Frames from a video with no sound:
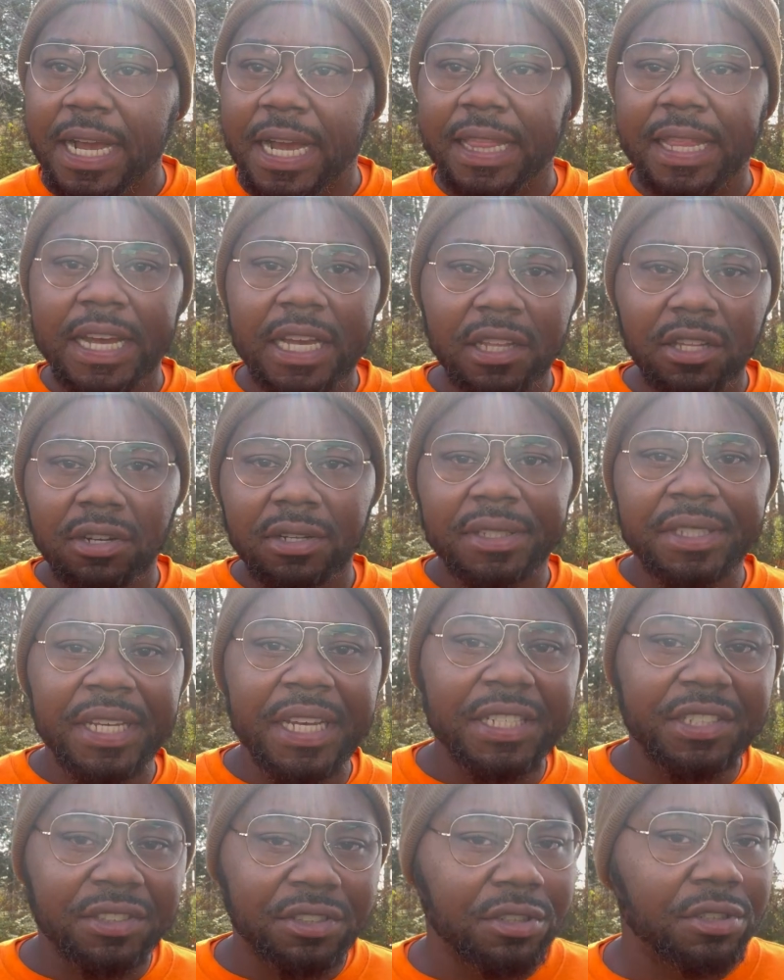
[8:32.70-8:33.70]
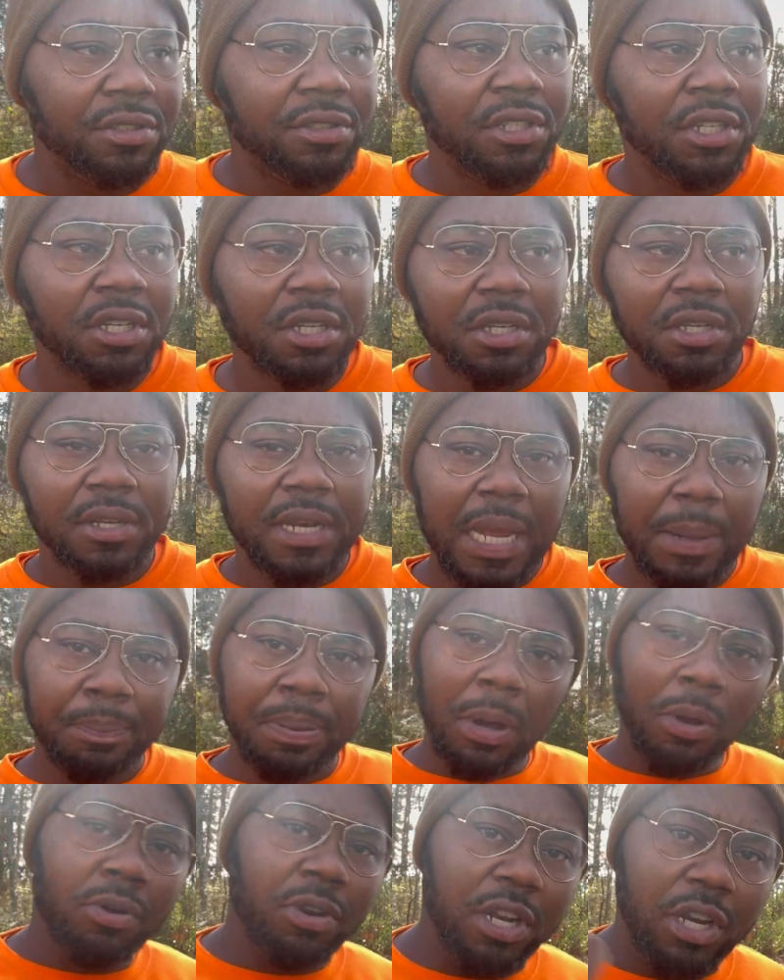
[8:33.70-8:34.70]
like a little tester. They
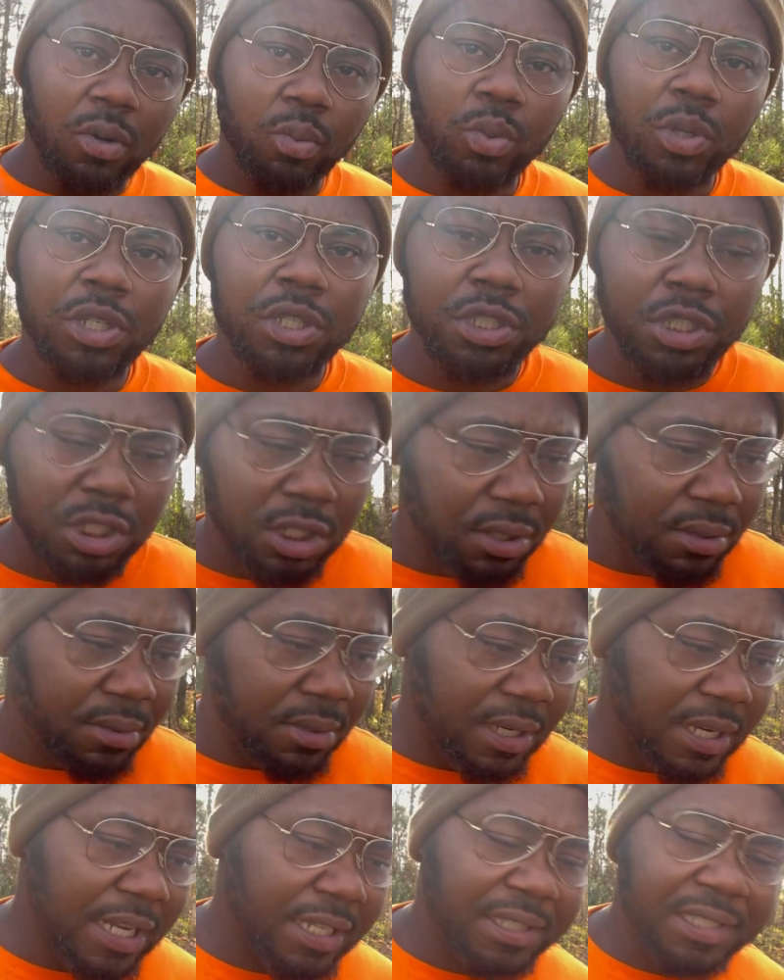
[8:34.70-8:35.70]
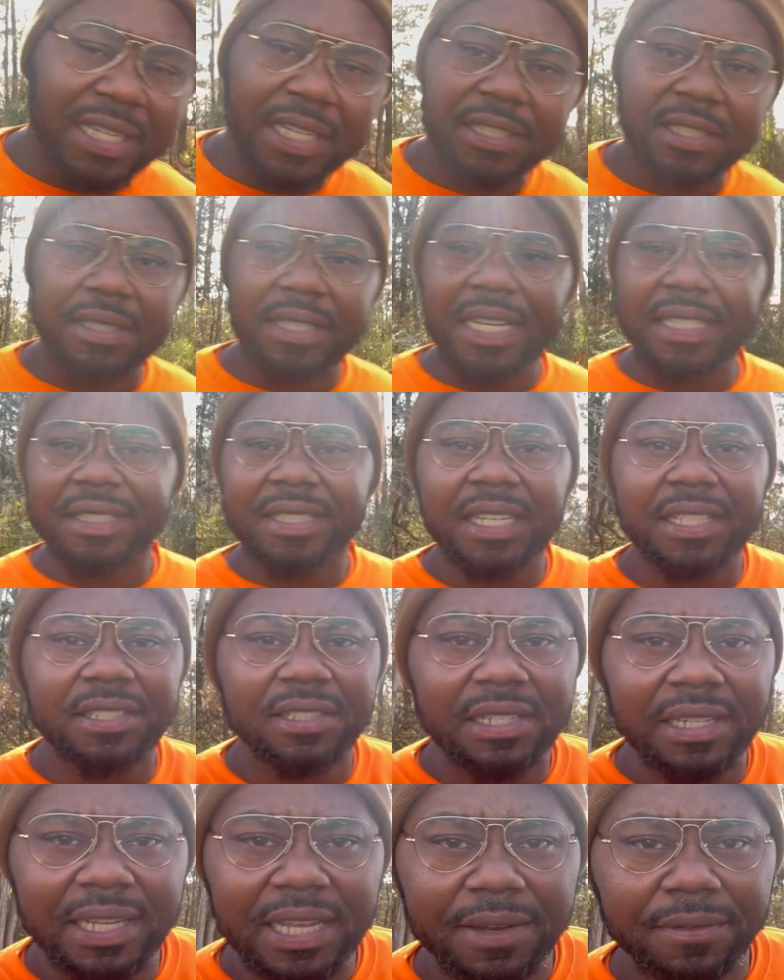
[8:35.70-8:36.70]
poke it in the wood and they test the
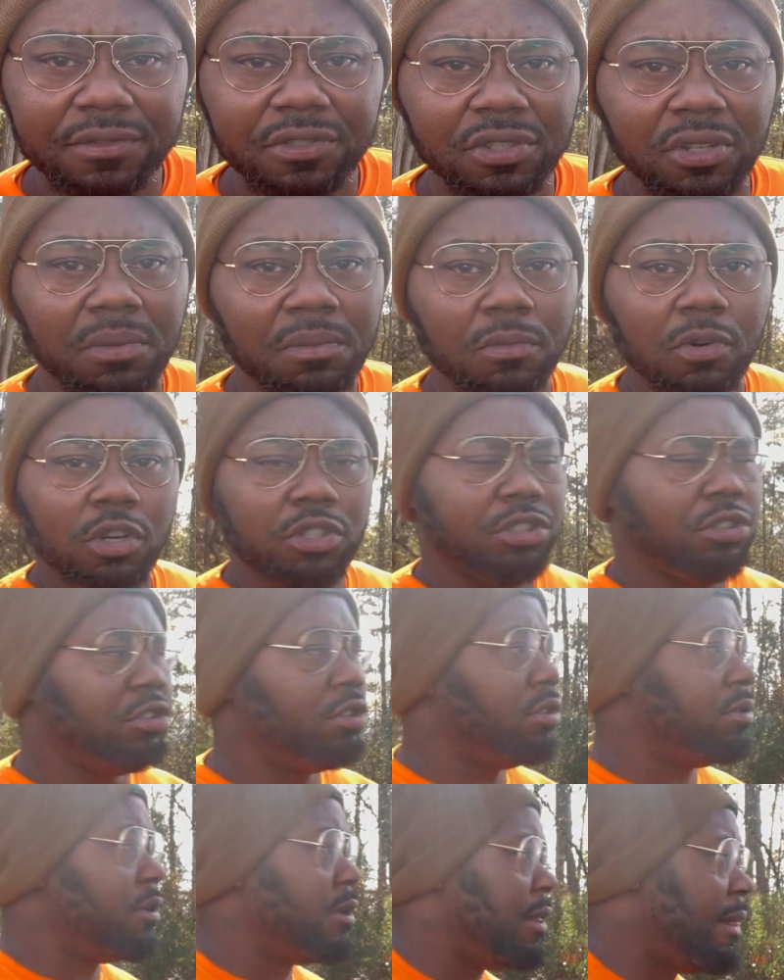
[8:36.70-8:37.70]
levels of the moisture.